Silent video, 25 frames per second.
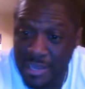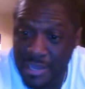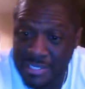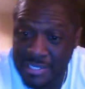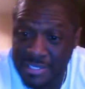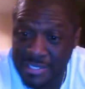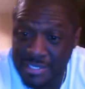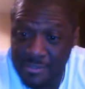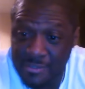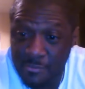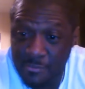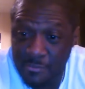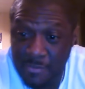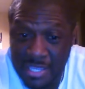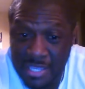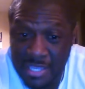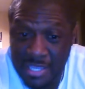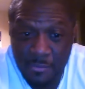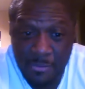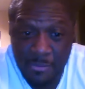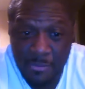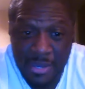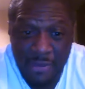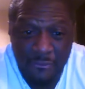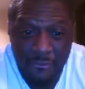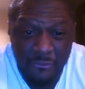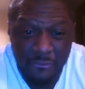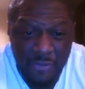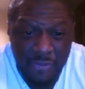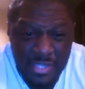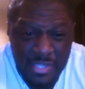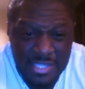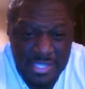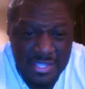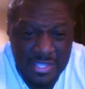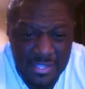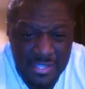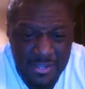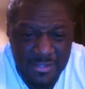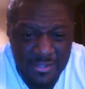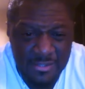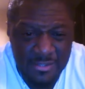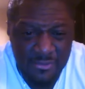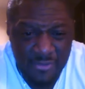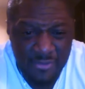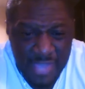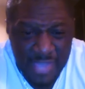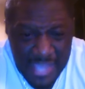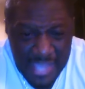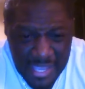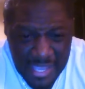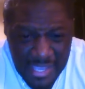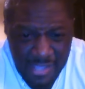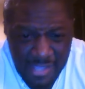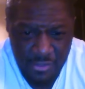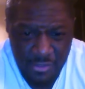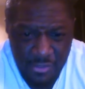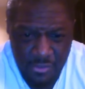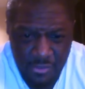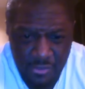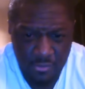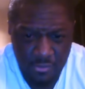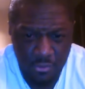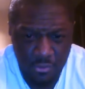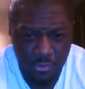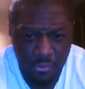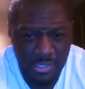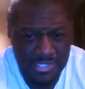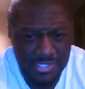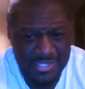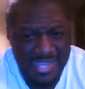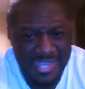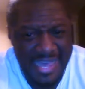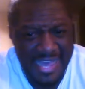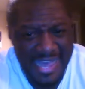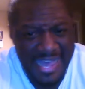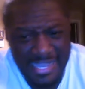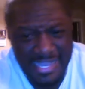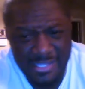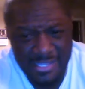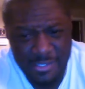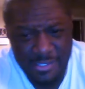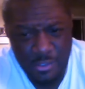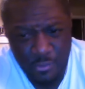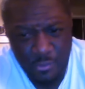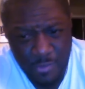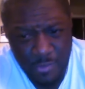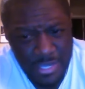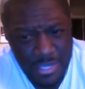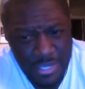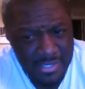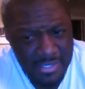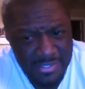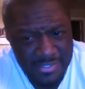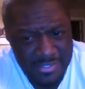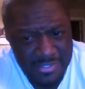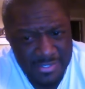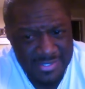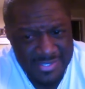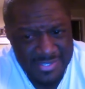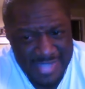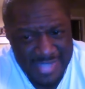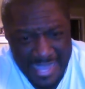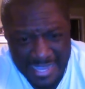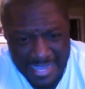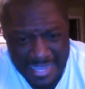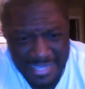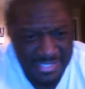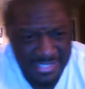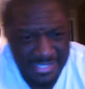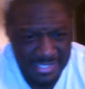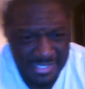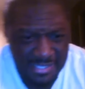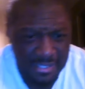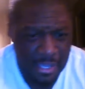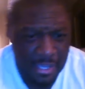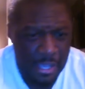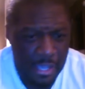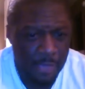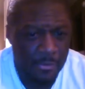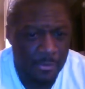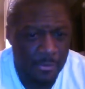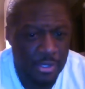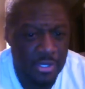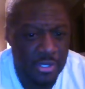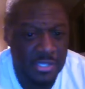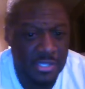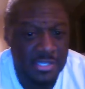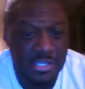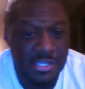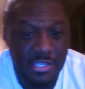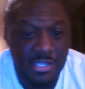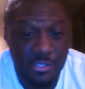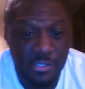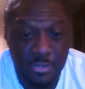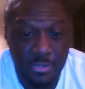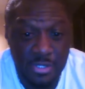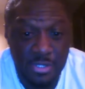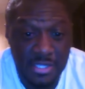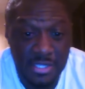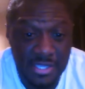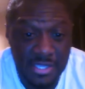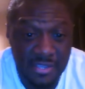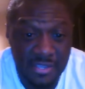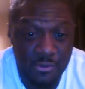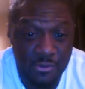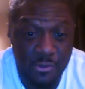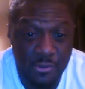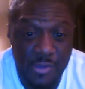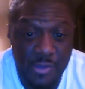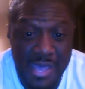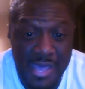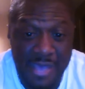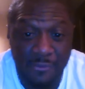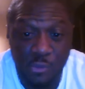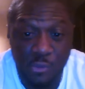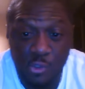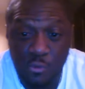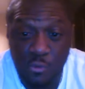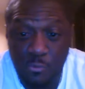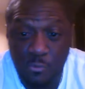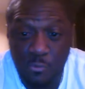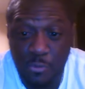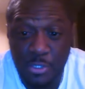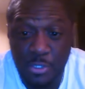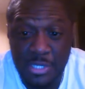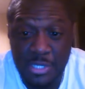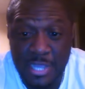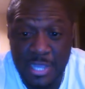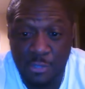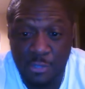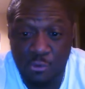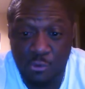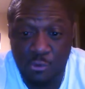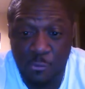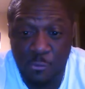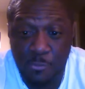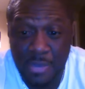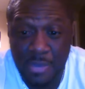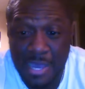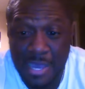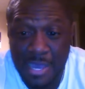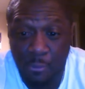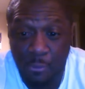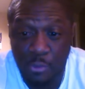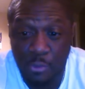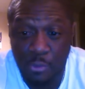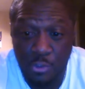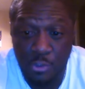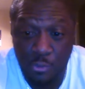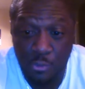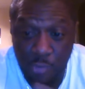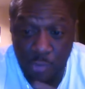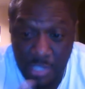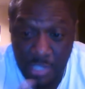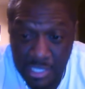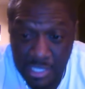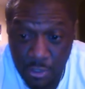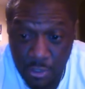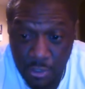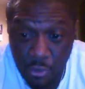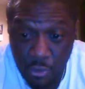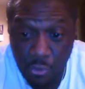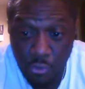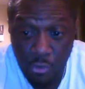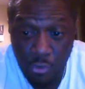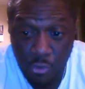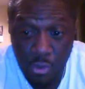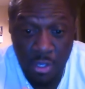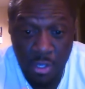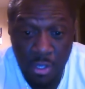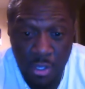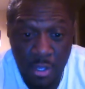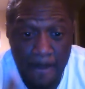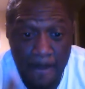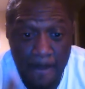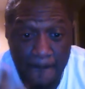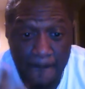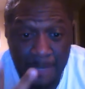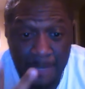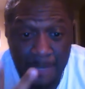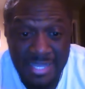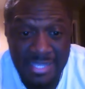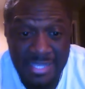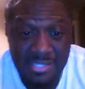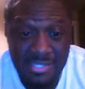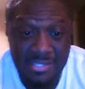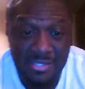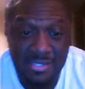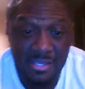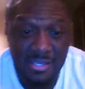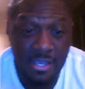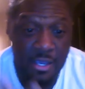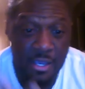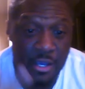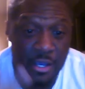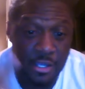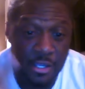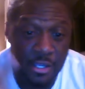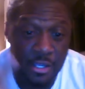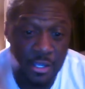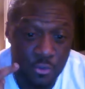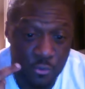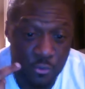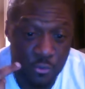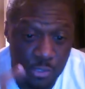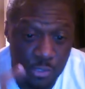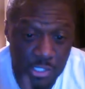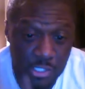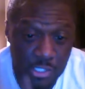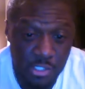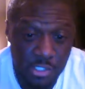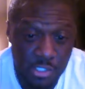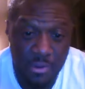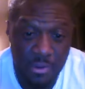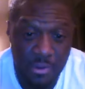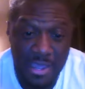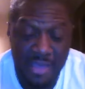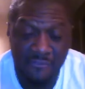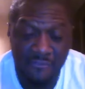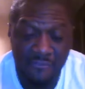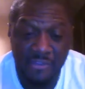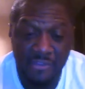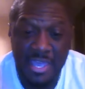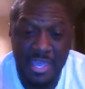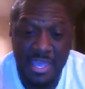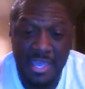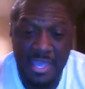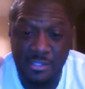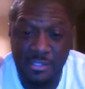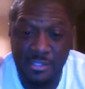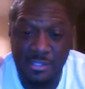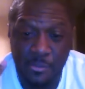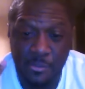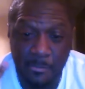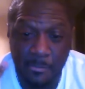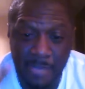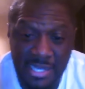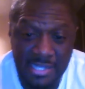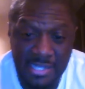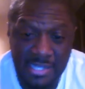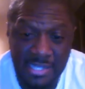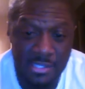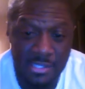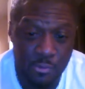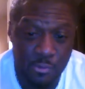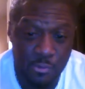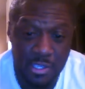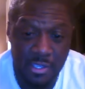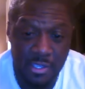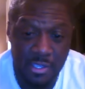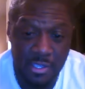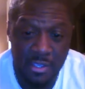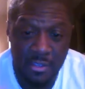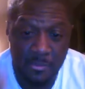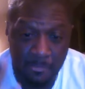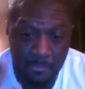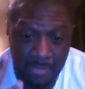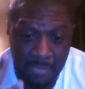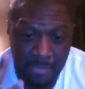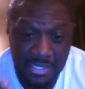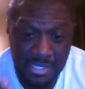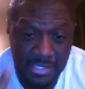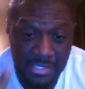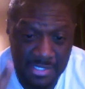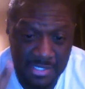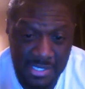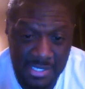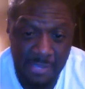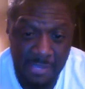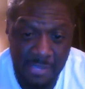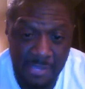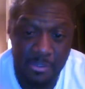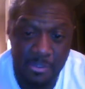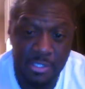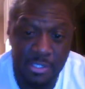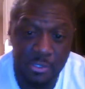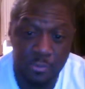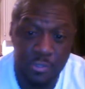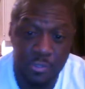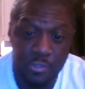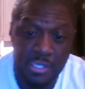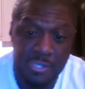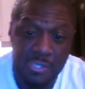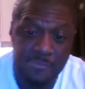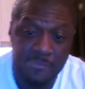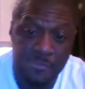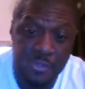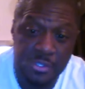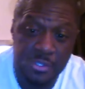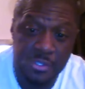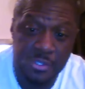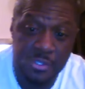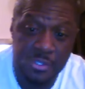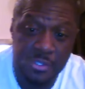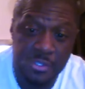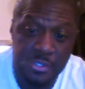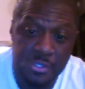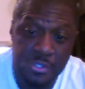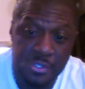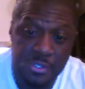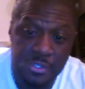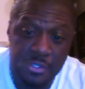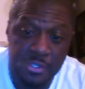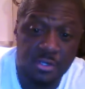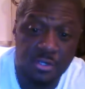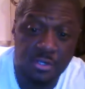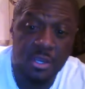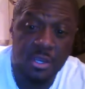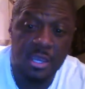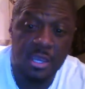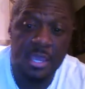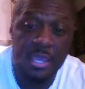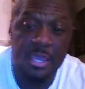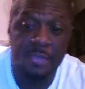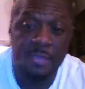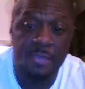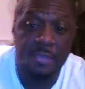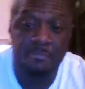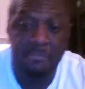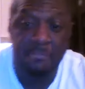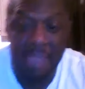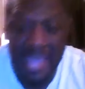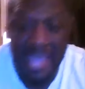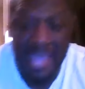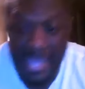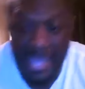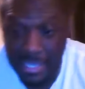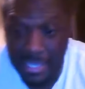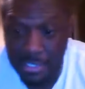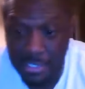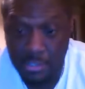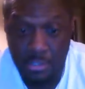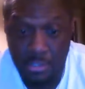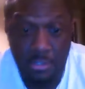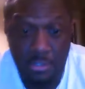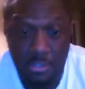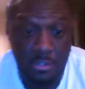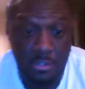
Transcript: is a man about 50 years of age who has the highest rank in society because he is believed to have supernatural powers to heal, bless, undo witchcraft, and to meditate between nature and man.